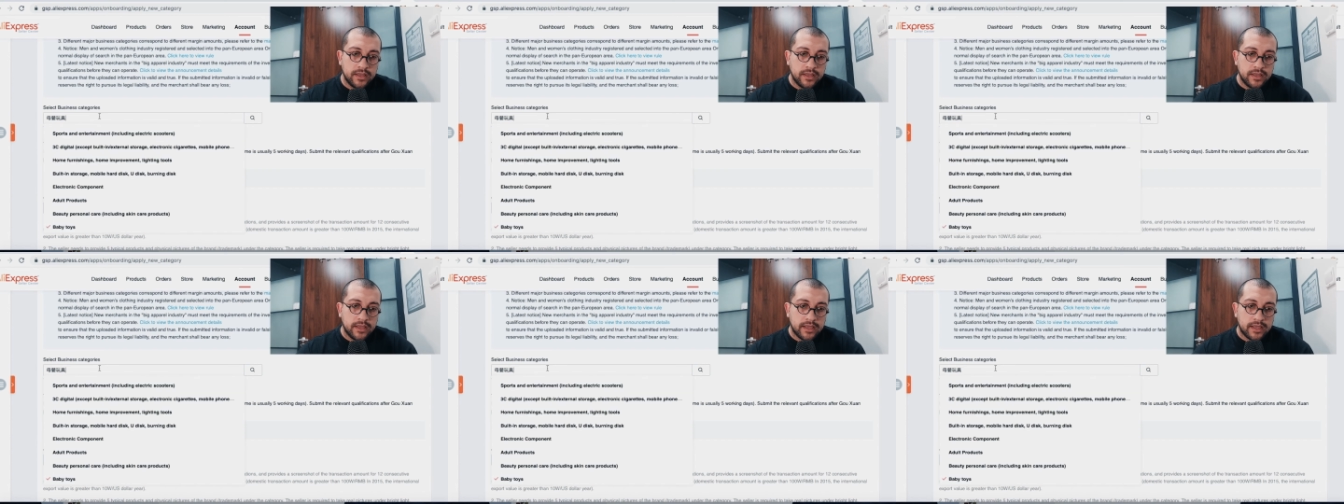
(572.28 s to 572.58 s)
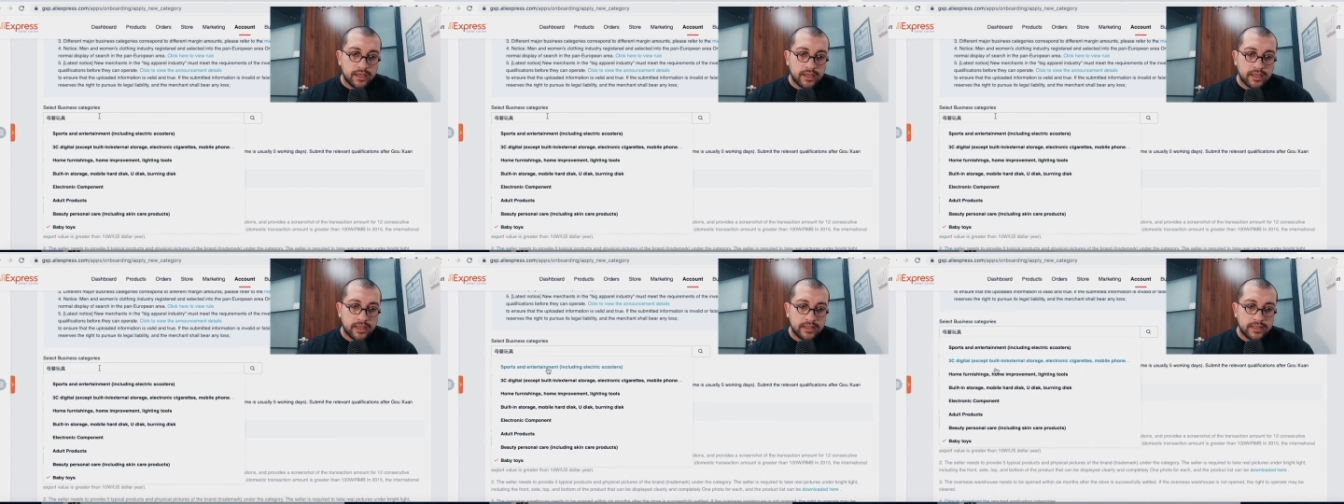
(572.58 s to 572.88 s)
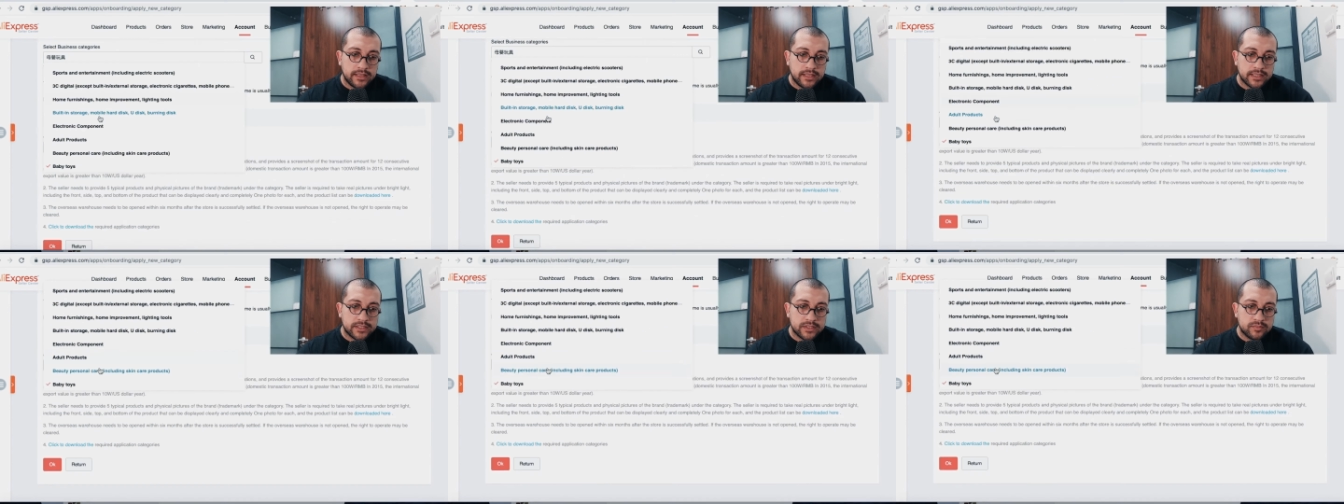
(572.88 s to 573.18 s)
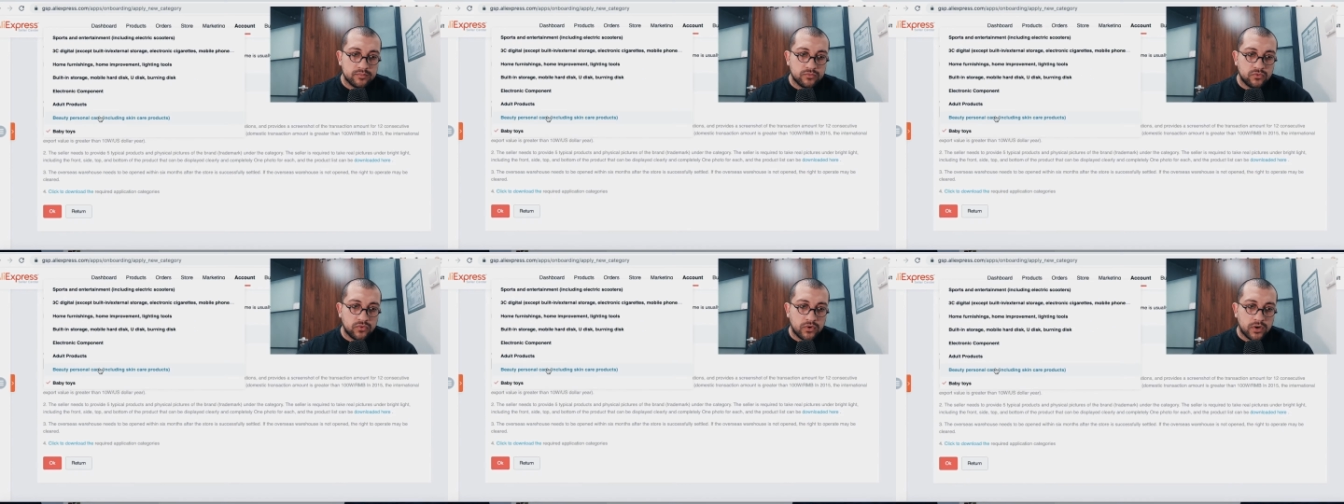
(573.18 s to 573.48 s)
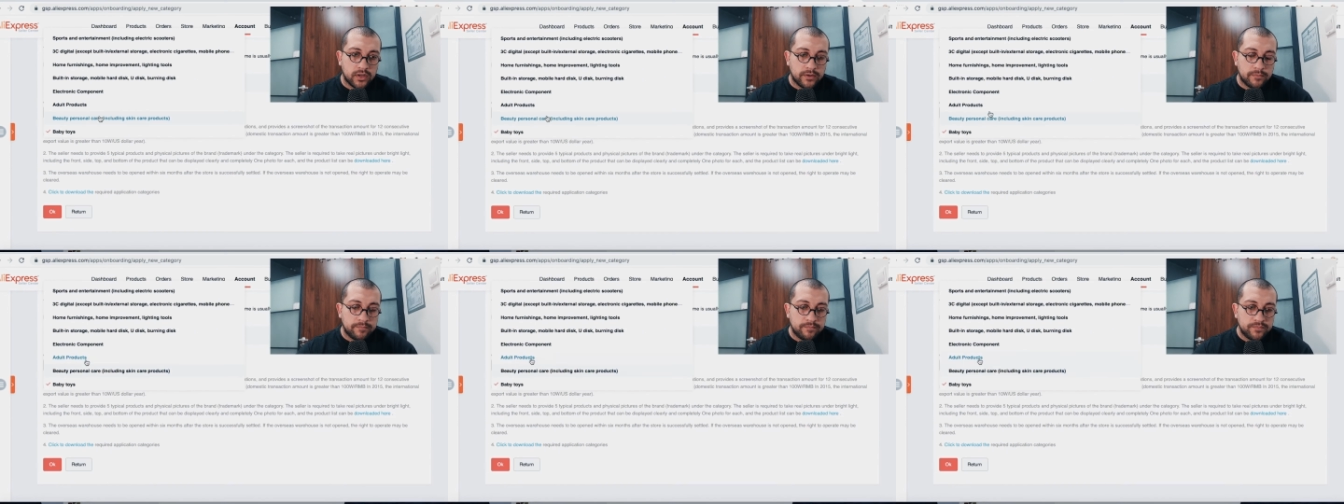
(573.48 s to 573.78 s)
And let's move
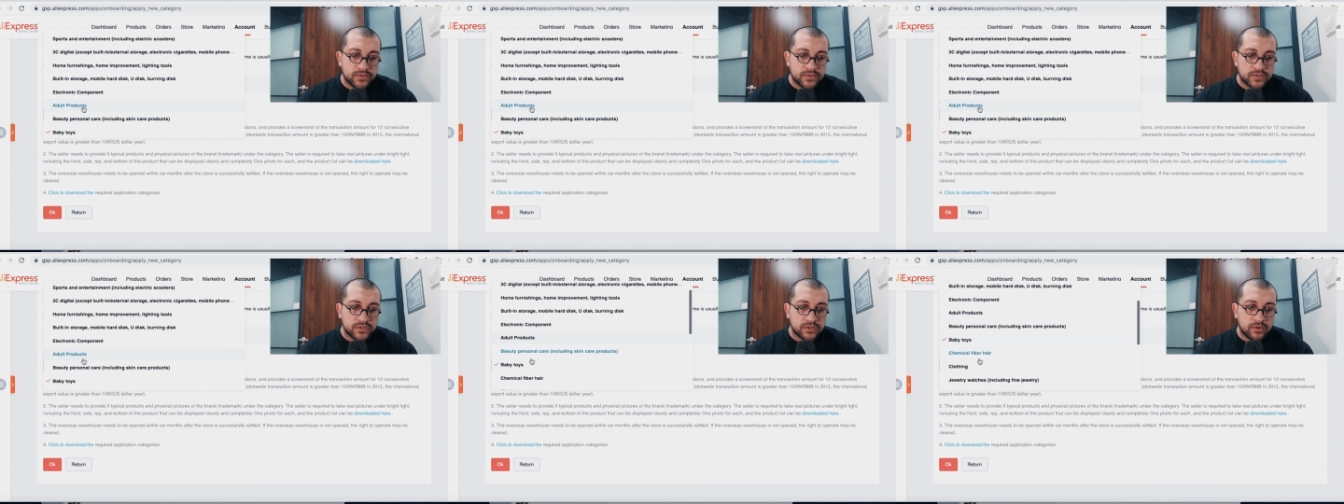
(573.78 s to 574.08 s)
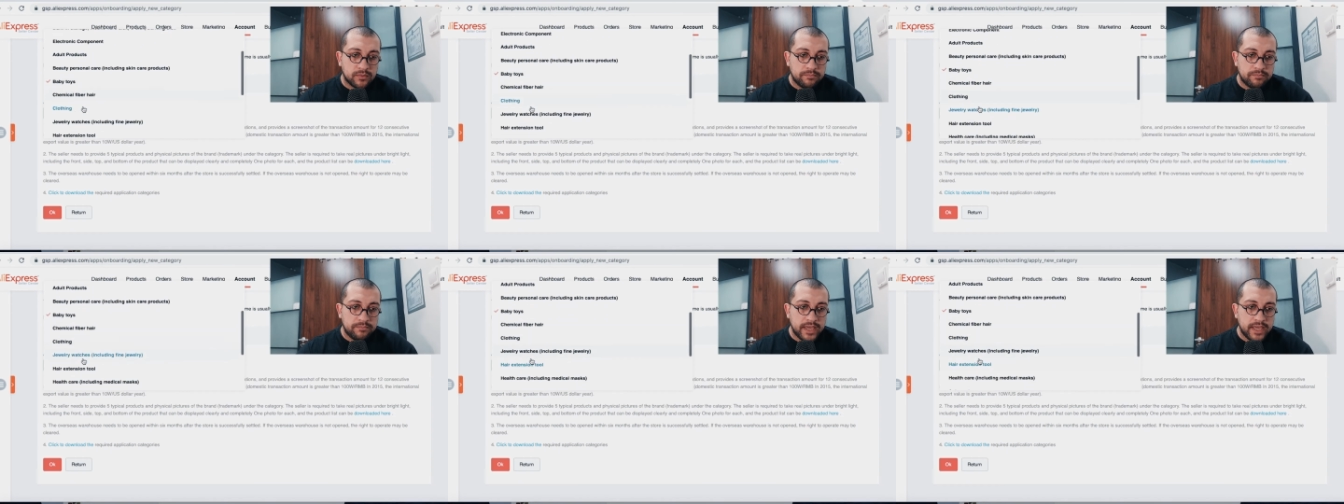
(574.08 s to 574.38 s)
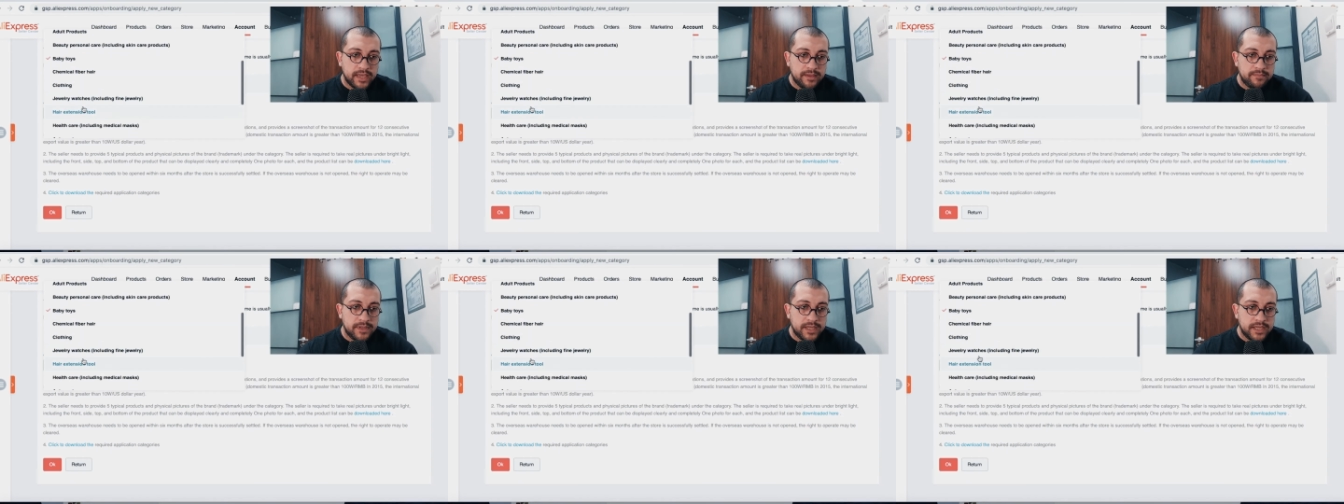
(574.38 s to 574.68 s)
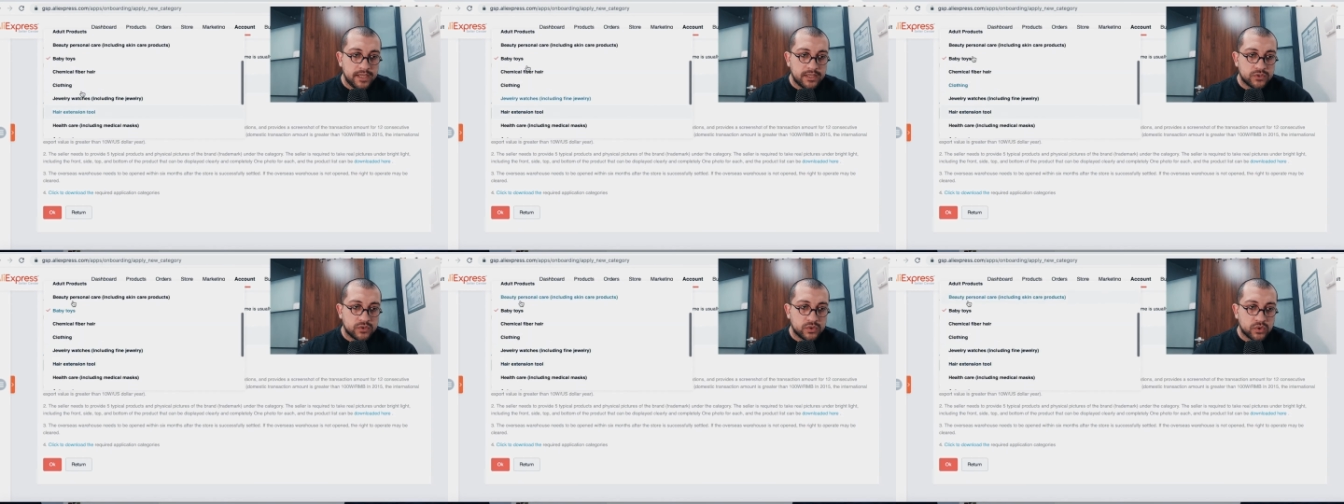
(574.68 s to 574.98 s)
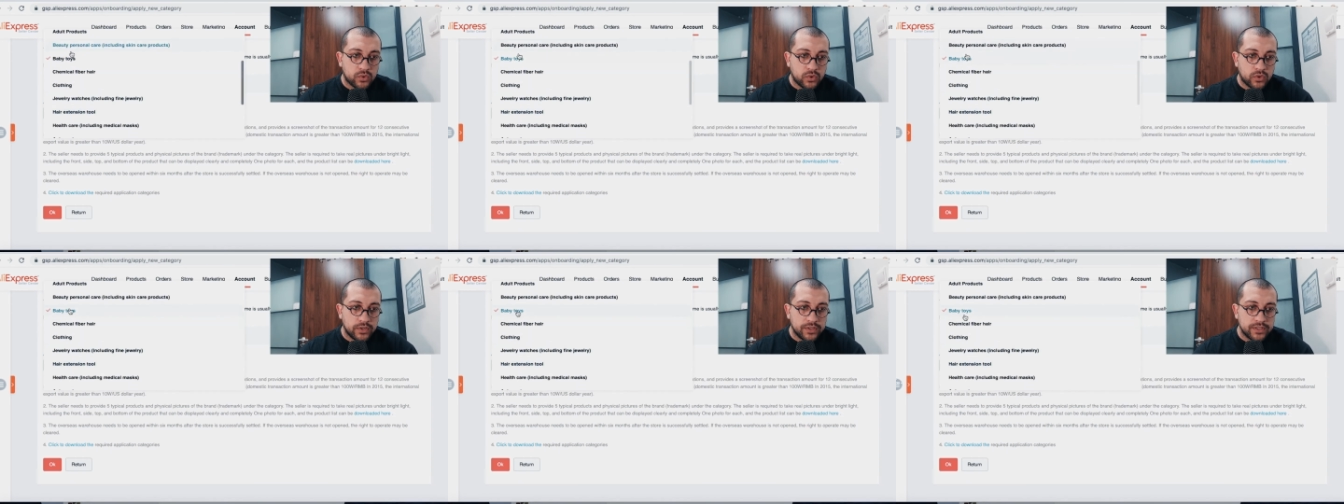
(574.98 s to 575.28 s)
on. So baby
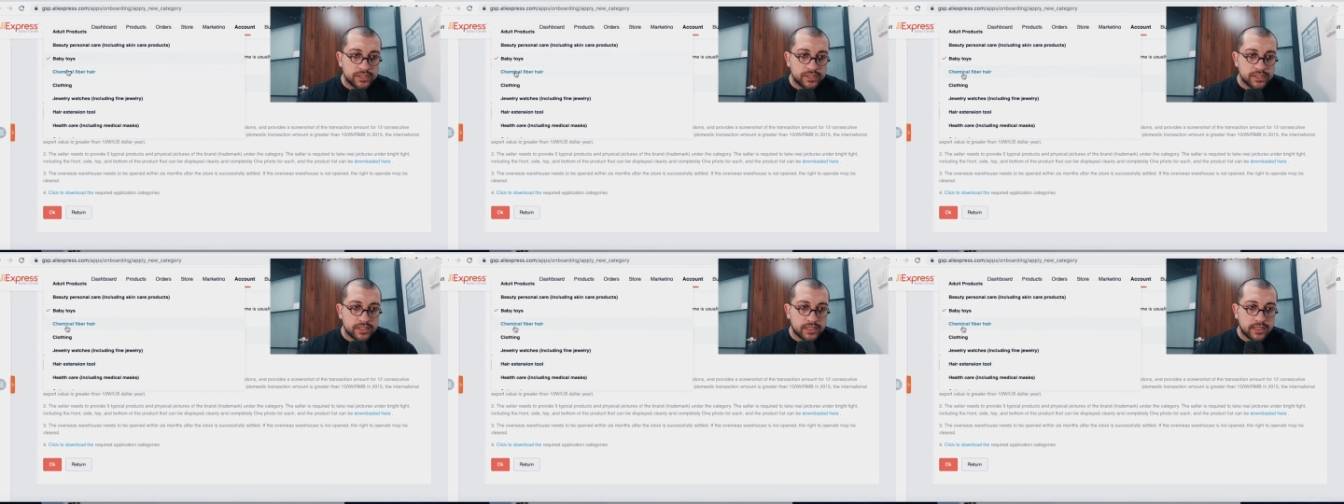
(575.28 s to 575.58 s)
toys,